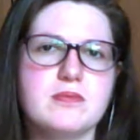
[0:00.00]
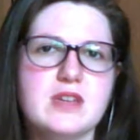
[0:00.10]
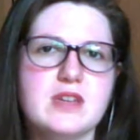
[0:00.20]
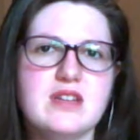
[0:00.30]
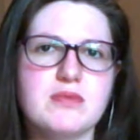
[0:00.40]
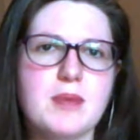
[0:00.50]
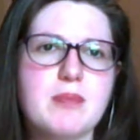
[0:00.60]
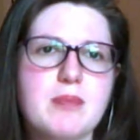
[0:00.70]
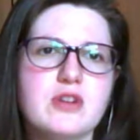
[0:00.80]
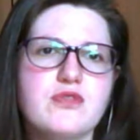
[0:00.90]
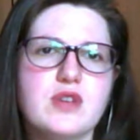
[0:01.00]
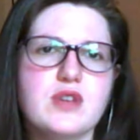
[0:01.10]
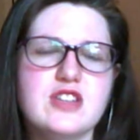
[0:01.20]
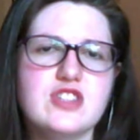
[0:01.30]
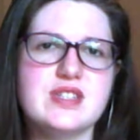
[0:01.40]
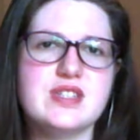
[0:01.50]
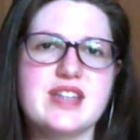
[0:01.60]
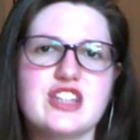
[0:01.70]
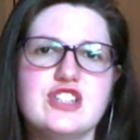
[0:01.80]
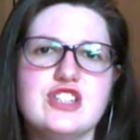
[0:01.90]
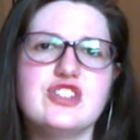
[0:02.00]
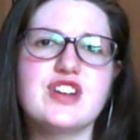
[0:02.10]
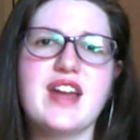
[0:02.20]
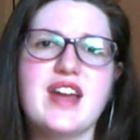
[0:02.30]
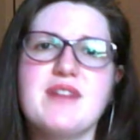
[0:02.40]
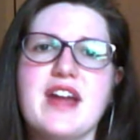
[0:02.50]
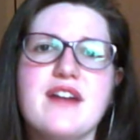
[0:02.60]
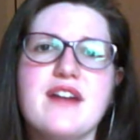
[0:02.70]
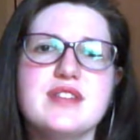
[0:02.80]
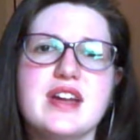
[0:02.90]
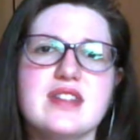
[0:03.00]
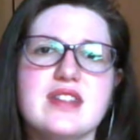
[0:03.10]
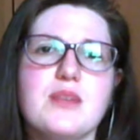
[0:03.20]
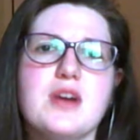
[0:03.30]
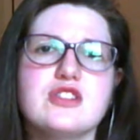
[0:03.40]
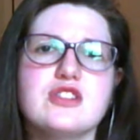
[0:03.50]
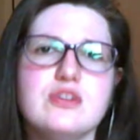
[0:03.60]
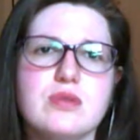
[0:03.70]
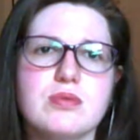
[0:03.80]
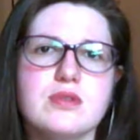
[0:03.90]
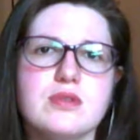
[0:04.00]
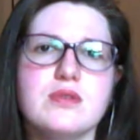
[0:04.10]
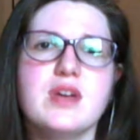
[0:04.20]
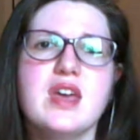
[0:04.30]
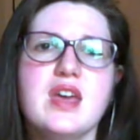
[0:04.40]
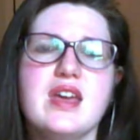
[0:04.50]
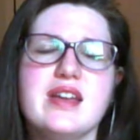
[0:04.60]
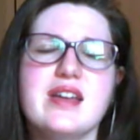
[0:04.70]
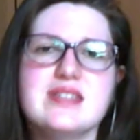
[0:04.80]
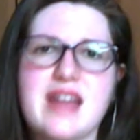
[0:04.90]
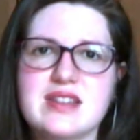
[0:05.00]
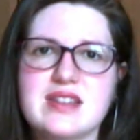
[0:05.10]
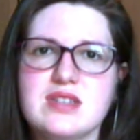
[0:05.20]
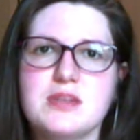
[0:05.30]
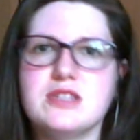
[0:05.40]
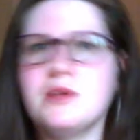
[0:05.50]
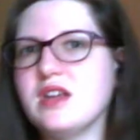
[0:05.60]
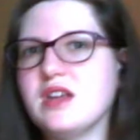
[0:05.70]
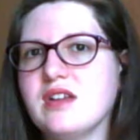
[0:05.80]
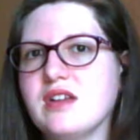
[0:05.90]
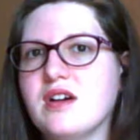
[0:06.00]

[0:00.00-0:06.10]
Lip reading: remember, for each of these sections, you're going to have an outline that walks you through exactly what to put in also.